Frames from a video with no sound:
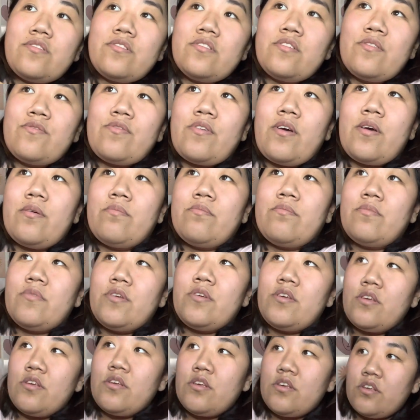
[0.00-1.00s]
and if I'm
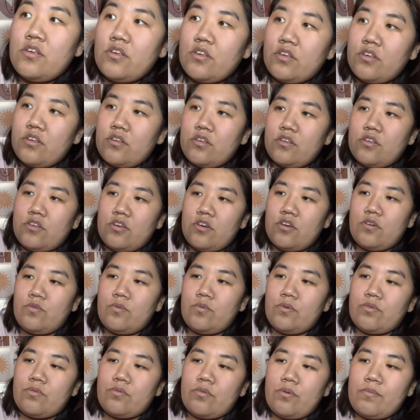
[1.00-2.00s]
good
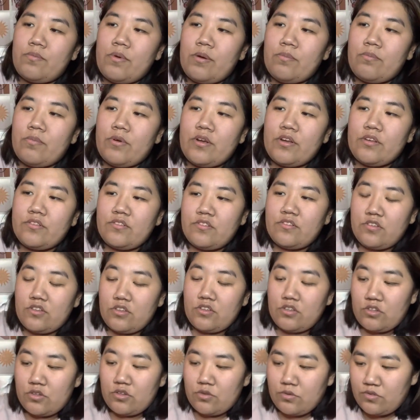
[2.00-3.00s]
with remembering to
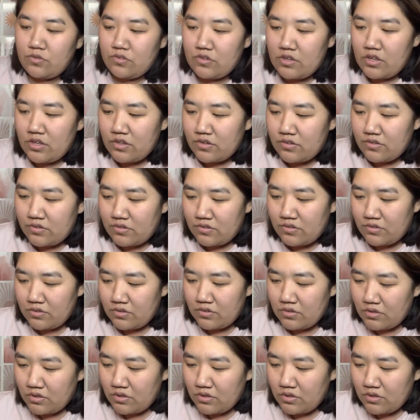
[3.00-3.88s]
use it.